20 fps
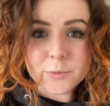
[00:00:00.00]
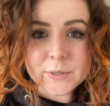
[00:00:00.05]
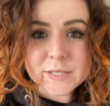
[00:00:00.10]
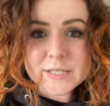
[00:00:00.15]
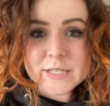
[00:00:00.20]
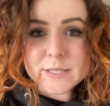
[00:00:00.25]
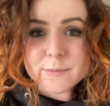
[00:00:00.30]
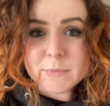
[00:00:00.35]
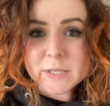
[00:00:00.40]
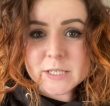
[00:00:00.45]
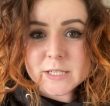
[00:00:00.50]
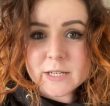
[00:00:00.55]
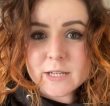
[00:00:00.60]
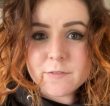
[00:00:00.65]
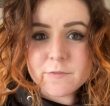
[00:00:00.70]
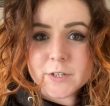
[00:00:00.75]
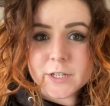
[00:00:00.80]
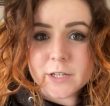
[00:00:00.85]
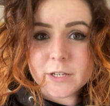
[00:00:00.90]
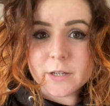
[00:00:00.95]
it is Monday
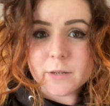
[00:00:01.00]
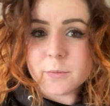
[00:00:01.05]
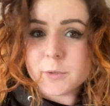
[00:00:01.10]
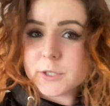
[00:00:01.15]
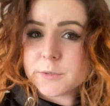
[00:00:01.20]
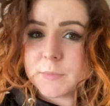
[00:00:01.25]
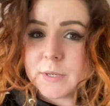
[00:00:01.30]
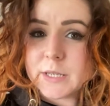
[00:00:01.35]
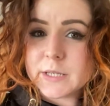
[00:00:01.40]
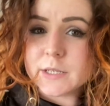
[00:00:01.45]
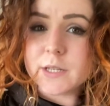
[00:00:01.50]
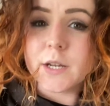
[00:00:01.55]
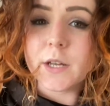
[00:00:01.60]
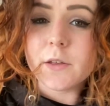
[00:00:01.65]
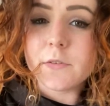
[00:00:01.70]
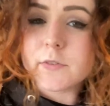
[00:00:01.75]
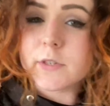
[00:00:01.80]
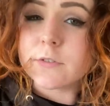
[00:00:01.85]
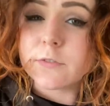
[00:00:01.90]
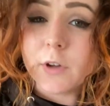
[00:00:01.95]
evening, which means I
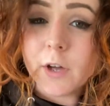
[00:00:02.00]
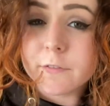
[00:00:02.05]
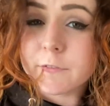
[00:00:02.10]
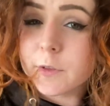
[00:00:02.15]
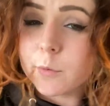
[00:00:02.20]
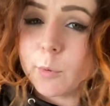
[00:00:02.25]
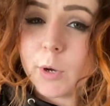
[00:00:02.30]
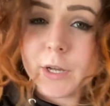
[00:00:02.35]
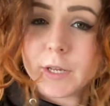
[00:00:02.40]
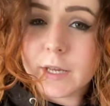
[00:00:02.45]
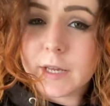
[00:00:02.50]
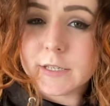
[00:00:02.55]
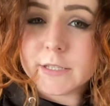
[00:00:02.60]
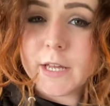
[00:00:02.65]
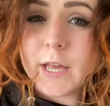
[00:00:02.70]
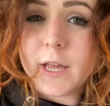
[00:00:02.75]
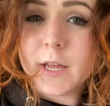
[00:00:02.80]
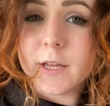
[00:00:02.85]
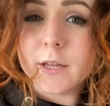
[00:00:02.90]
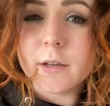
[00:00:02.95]
have survived the working
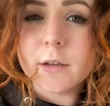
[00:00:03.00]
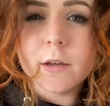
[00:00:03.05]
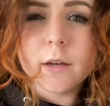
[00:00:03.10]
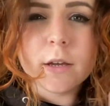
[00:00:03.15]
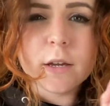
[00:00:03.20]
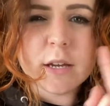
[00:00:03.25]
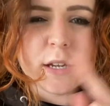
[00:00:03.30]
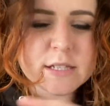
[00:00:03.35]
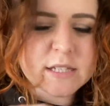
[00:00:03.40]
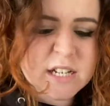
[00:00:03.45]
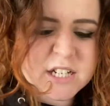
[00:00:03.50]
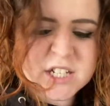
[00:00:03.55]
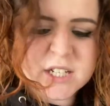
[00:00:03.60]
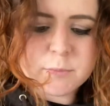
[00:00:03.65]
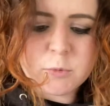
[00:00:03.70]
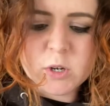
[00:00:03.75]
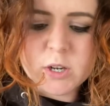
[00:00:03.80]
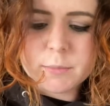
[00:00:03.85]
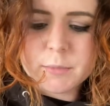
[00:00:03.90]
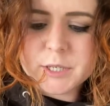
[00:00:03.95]
day. It's actually
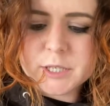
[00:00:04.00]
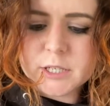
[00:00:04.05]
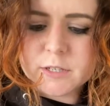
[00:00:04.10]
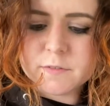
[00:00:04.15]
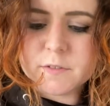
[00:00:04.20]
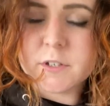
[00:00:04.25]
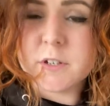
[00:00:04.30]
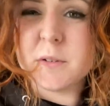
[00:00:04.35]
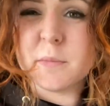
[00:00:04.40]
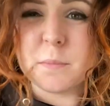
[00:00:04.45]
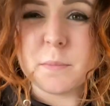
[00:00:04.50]
more like Monday afternoon,